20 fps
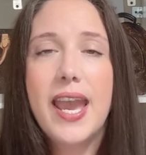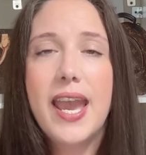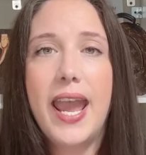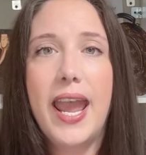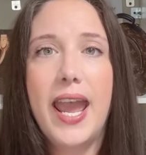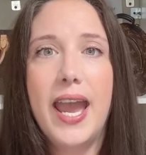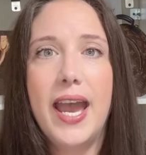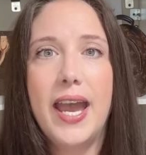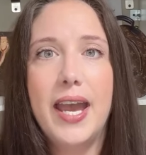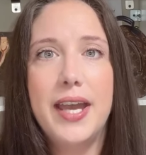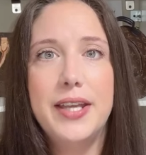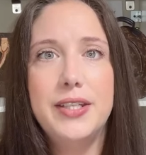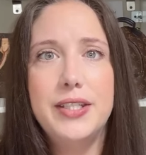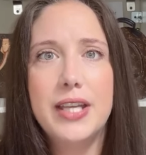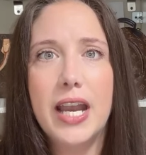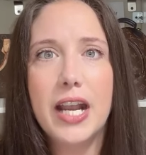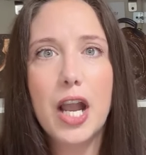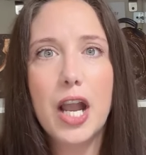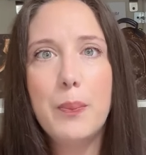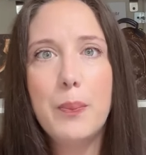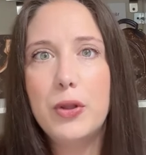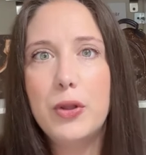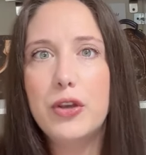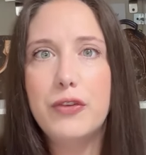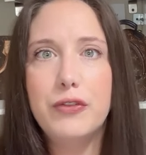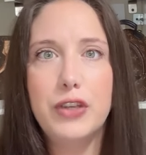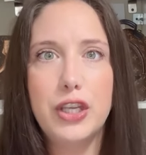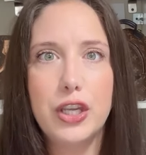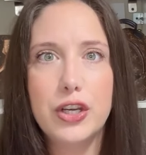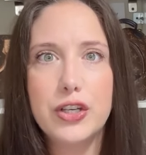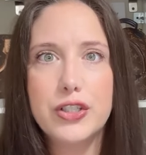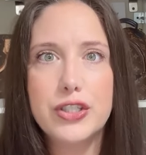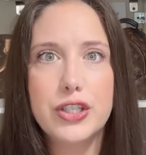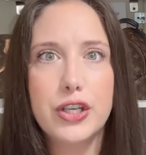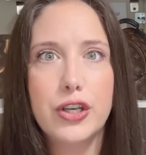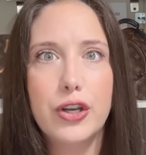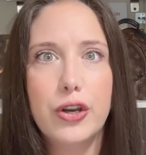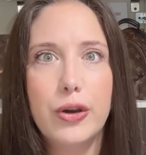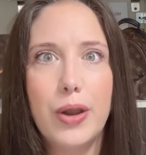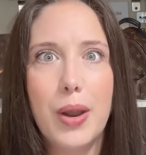And a couple of years
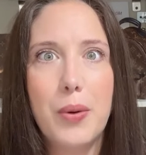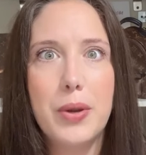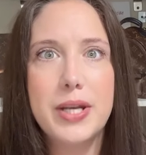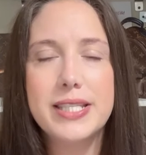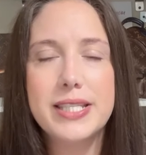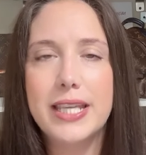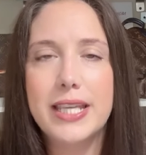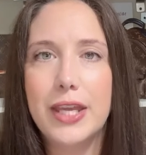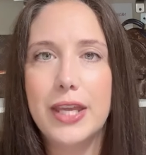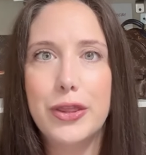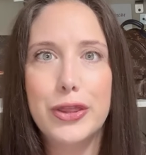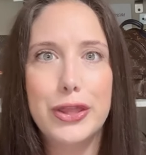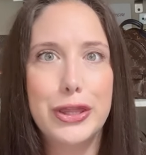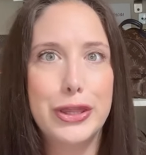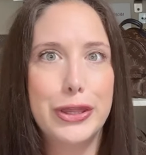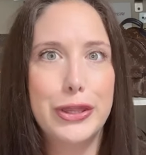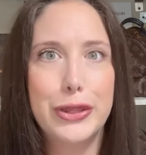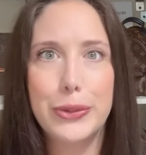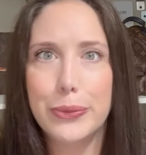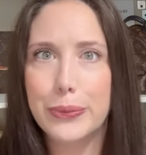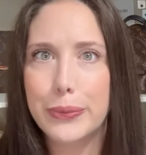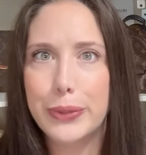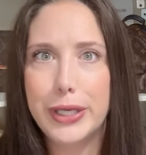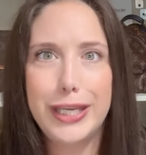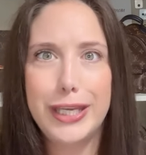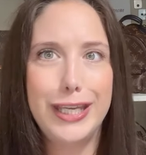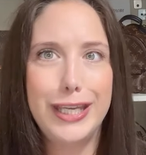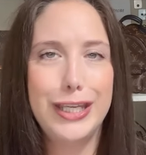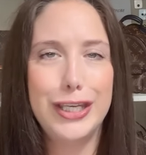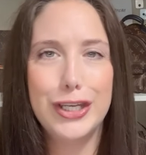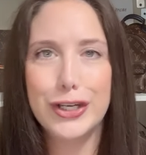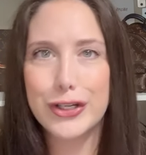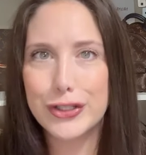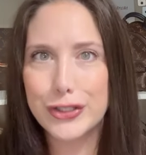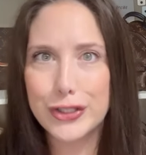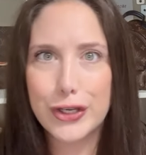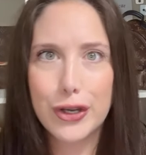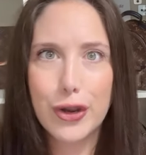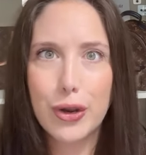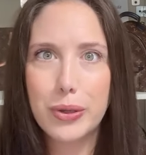ago, I want to say 3
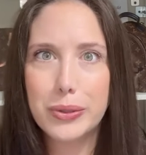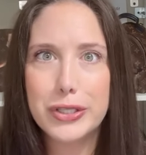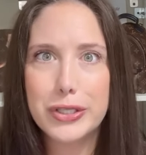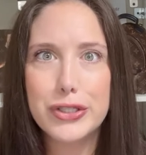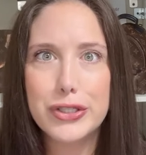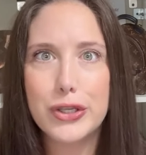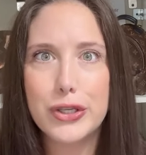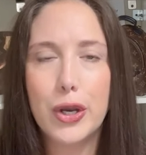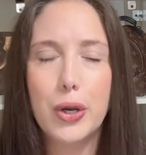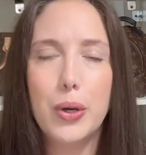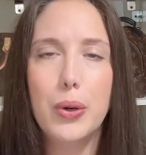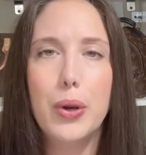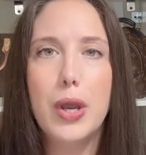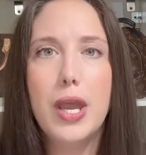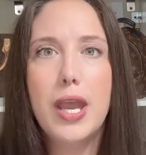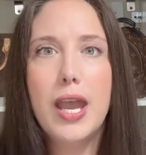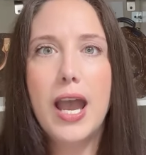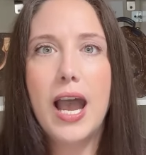years ago or so,